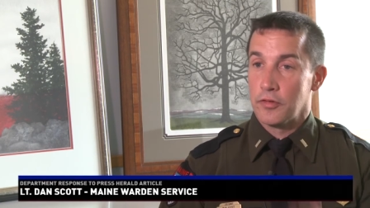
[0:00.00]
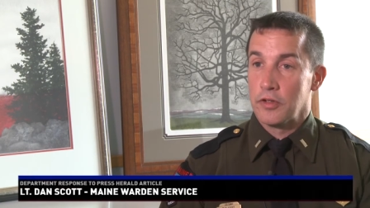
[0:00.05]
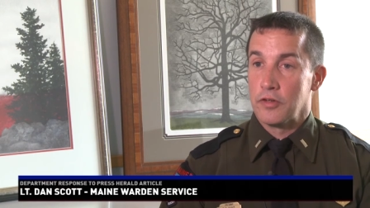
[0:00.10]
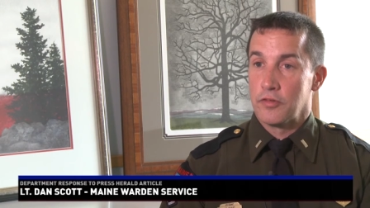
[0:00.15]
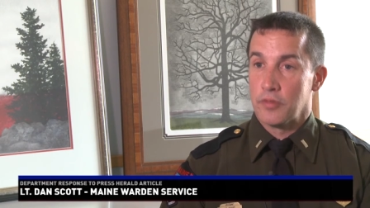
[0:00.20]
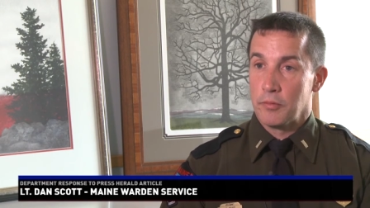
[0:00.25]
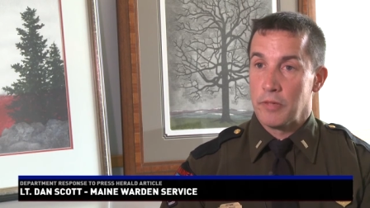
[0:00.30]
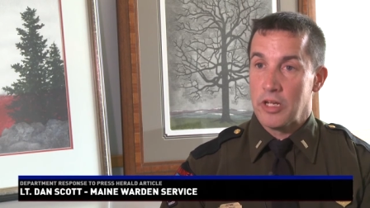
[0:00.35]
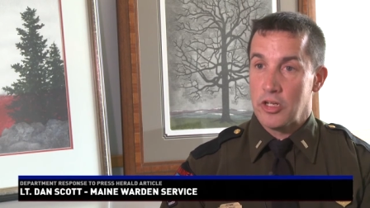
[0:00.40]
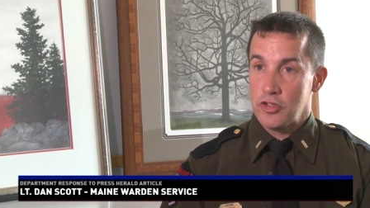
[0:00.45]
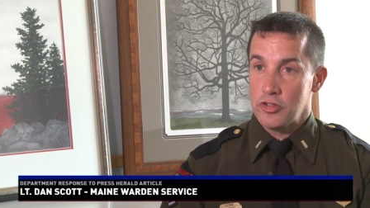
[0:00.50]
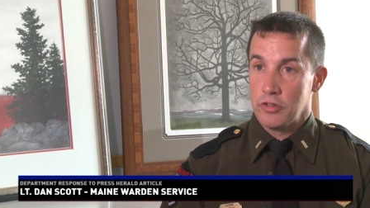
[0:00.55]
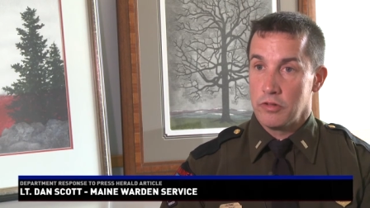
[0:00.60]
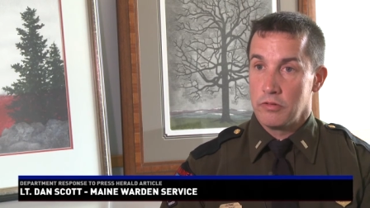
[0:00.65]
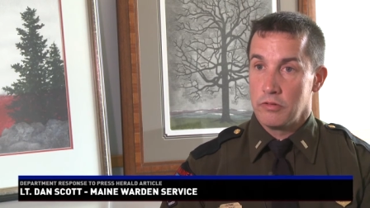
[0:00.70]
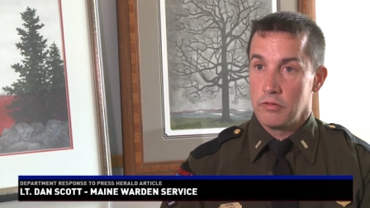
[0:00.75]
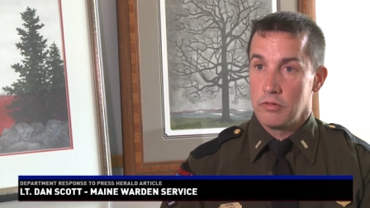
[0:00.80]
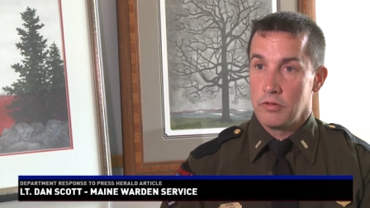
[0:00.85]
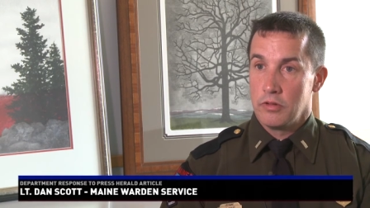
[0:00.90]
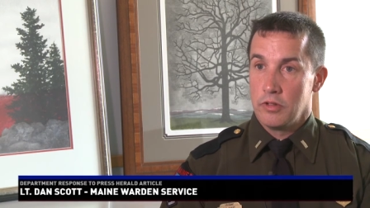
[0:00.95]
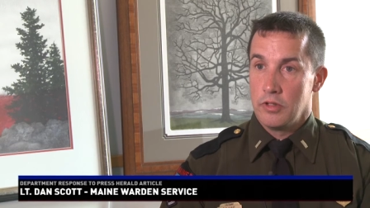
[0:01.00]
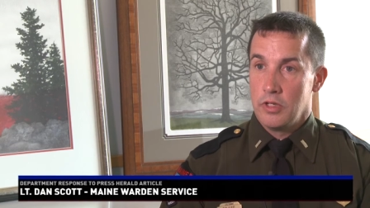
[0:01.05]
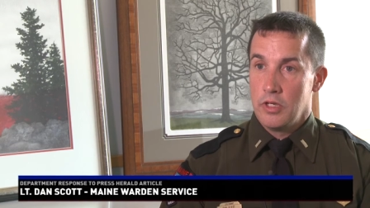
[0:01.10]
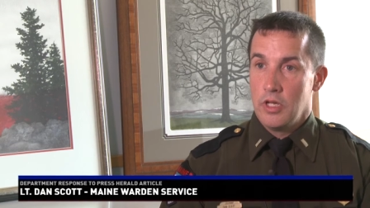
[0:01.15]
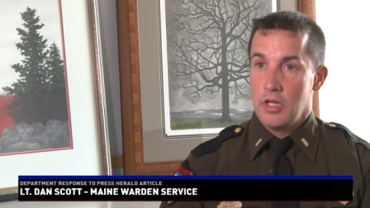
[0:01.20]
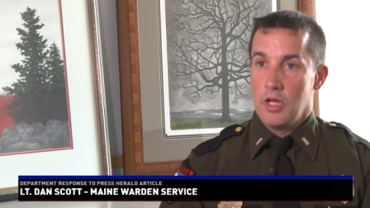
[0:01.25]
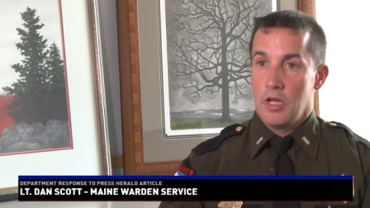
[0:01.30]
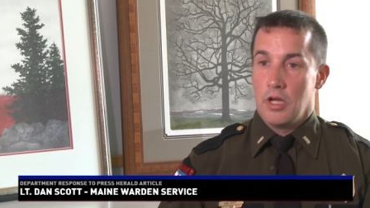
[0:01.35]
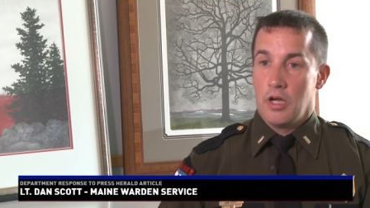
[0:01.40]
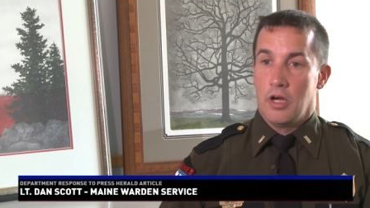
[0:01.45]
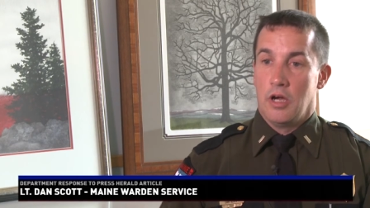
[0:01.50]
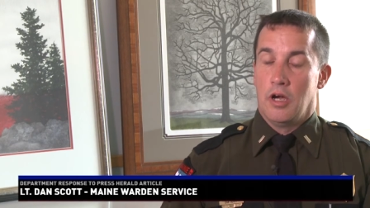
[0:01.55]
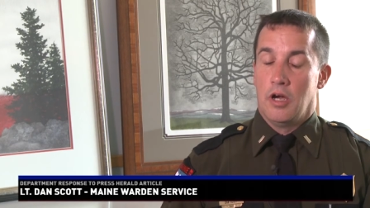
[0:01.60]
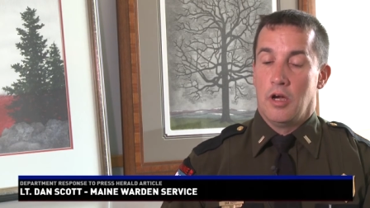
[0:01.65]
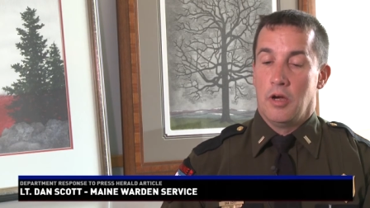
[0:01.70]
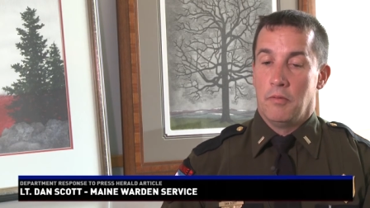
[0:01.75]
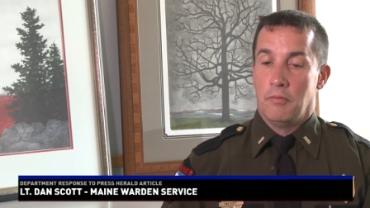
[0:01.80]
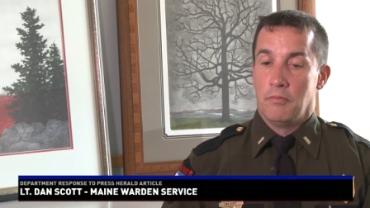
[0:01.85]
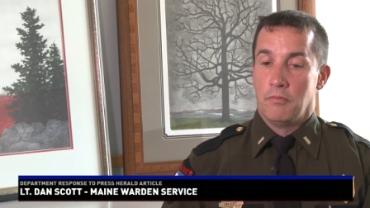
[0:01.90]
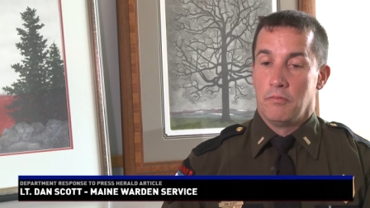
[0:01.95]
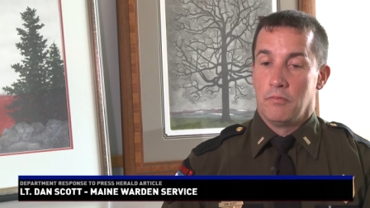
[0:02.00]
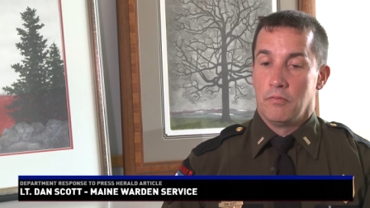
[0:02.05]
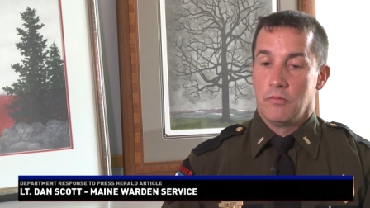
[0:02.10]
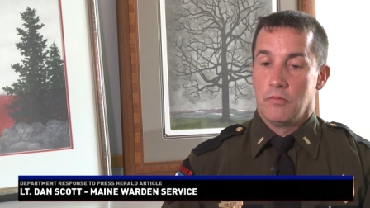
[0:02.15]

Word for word: information. Um,